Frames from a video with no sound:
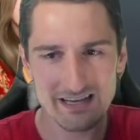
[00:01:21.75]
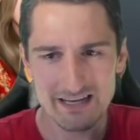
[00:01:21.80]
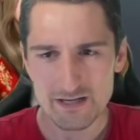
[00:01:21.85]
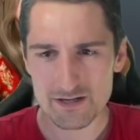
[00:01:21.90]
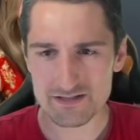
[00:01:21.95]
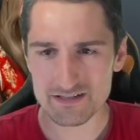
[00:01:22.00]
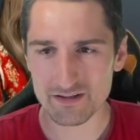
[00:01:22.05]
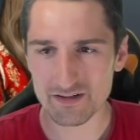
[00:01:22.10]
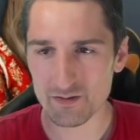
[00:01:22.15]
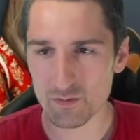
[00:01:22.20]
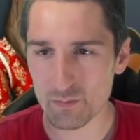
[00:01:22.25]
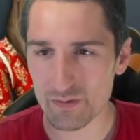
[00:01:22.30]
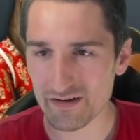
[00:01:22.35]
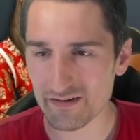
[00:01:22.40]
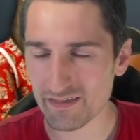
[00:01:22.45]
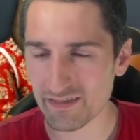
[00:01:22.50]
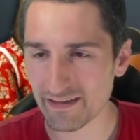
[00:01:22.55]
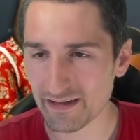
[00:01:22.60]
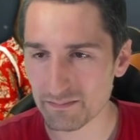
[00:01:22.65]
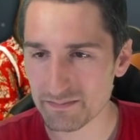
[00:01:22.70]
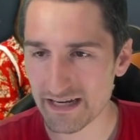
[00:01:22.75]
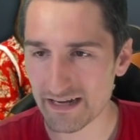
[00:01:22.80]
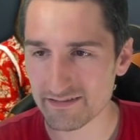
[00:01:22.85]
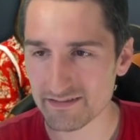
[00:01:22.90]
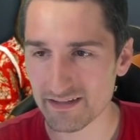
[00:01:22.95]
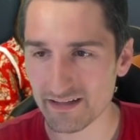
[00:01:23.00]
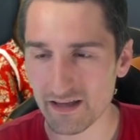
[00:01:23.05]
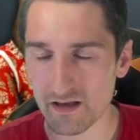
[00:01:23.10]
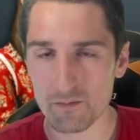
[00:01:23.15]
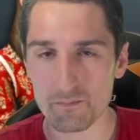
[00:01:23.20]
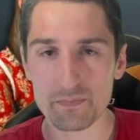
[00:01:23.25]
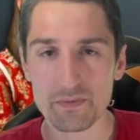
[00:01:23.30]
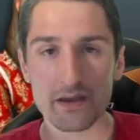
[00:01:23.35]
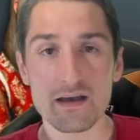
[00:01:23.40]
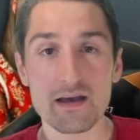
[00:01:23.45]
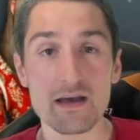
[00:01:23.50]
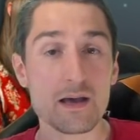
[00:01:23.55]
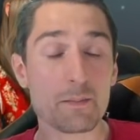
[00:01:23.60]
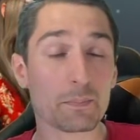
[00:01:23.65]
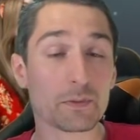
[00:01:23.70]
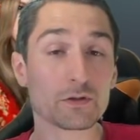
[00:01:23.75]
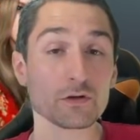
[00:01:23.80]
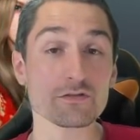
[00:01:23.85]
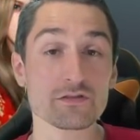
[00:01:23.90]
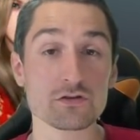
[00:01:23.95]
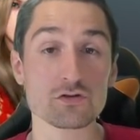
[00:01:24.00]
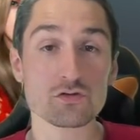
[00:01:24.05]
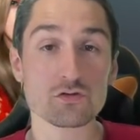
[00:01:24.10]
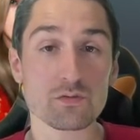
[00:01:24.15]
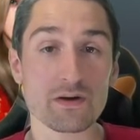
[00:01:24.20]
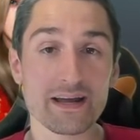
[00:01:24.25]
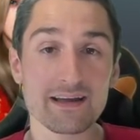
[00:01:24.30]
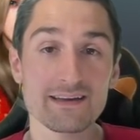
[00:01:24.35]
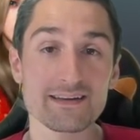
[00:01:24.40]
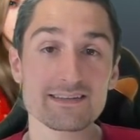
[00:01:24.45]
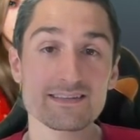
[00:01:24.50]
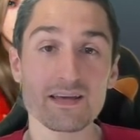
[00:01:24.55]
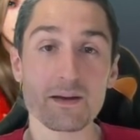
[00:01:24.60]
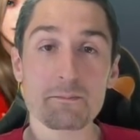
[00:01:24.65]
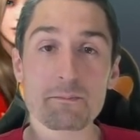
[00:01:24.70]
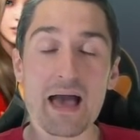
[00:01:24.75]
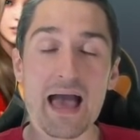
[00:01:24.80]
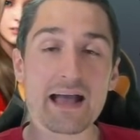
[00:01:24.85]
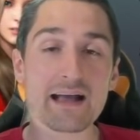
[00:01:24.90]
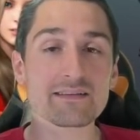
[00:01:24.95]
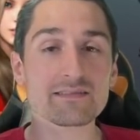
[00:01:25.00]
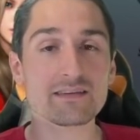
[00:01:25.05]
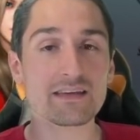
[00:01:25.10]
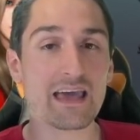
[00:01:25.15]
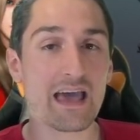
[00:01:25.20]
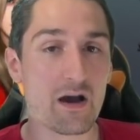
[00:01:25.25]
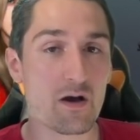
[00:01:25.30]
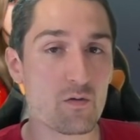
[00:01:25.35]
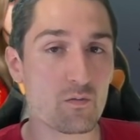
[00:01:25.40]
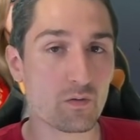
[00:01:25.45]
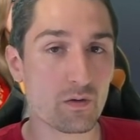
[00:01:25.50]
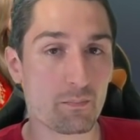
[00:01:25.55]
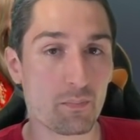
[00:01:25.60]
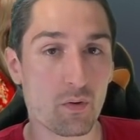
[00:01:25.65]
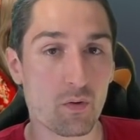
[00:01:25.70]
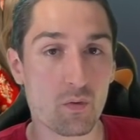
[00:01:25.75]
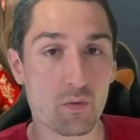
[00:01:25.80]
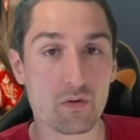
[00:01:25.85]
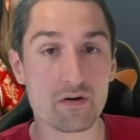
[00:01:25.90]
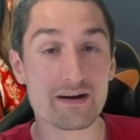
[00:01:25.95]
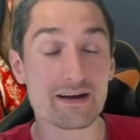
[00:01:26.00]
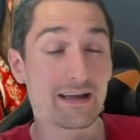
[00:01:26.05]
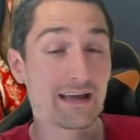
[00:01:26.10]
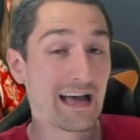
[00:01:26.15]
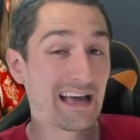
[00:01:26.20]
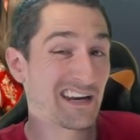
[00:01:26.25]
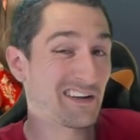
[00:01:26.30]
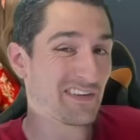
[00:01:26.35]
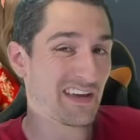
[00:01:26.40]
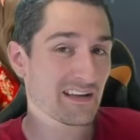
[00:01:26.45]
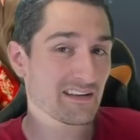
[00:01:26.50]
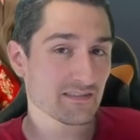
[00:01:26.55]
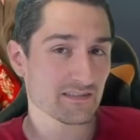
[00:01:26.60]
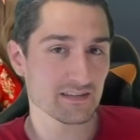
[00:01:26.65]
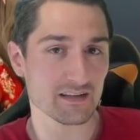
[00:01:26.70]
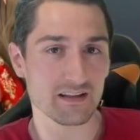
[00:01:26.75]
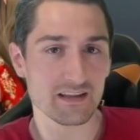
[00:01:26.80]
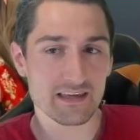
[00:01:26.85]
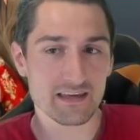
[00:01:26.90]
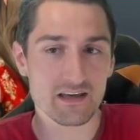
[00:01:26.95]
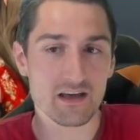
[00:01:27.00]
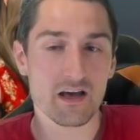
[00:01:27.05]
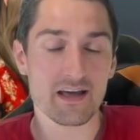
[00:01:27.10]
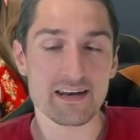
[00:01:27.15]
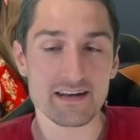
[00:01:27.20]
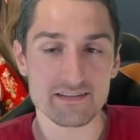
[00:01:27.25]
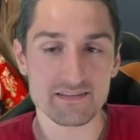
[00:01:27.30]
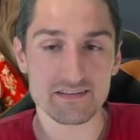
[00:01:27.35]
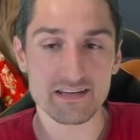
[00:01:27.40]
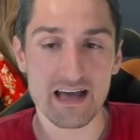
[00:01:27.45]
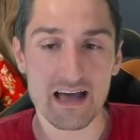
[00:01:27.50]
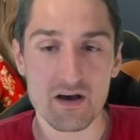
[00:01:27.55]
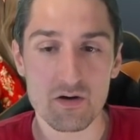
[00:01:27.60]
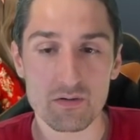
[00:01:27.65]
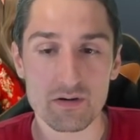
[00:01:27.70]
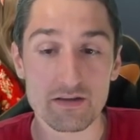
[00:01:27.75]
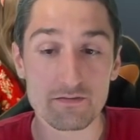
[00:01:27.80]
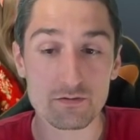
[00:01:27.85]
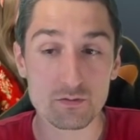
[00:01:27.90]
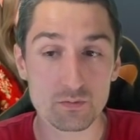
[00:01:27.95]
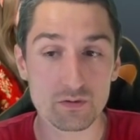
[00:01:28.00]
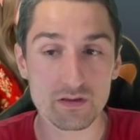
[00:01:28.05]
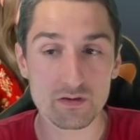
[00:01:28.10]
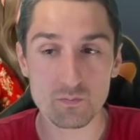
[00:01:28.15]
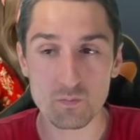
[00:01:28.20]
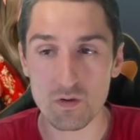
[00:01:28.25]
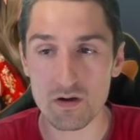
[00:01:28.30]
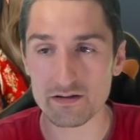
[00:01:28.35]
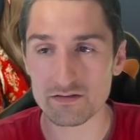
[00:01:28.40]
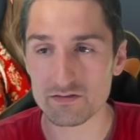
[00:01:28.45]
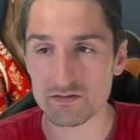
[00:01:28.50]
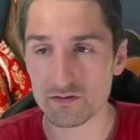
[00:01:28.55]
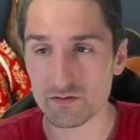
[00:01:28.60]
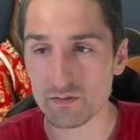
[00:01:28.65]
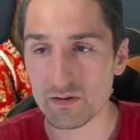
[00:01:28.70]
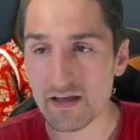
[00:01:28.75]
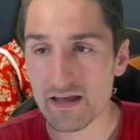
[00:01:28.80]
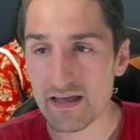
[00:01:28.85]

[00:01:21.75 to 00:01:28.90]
There's a little weird thing I'm testing out, but there's a trick to maxing out rapport kind of instantly in a town if you really want to.